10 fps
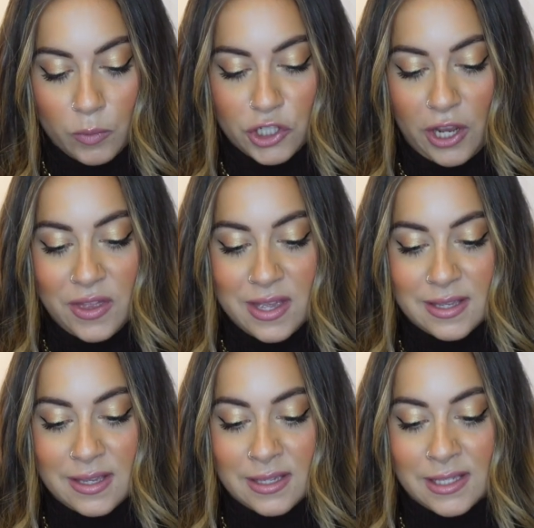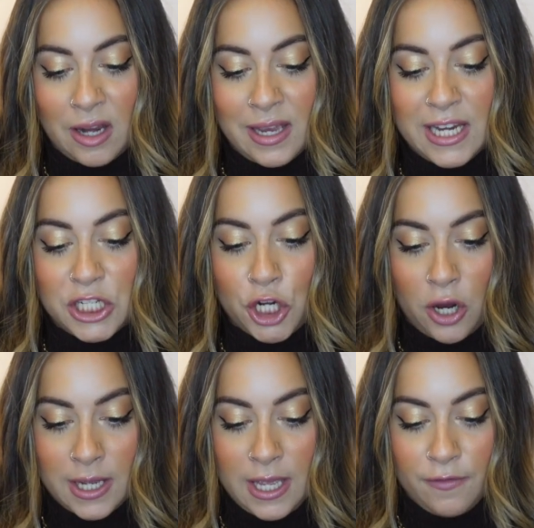which I think is a slightly
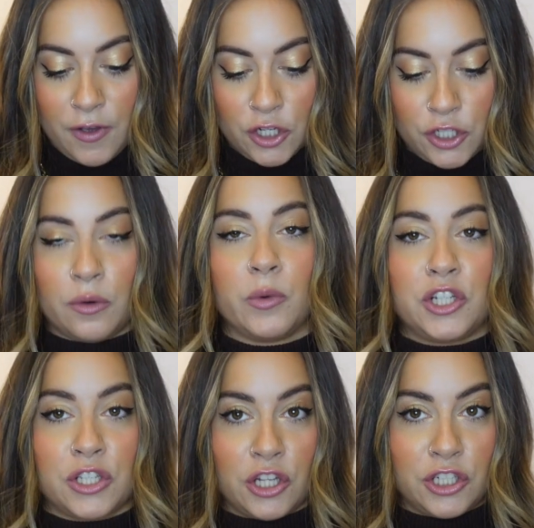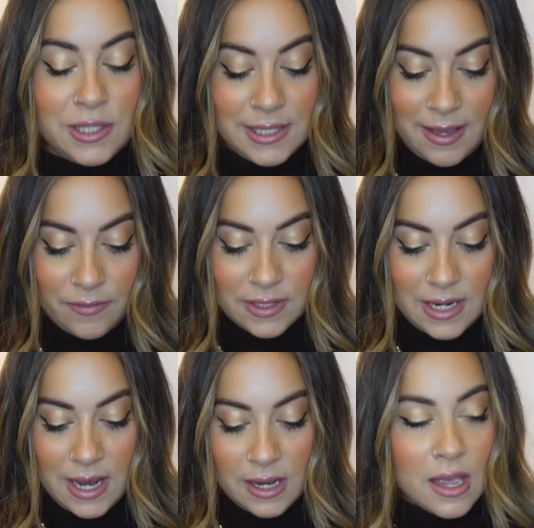chunkier version, which is
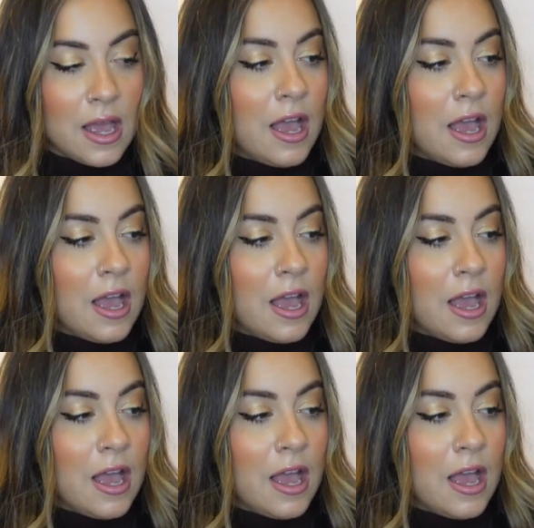170.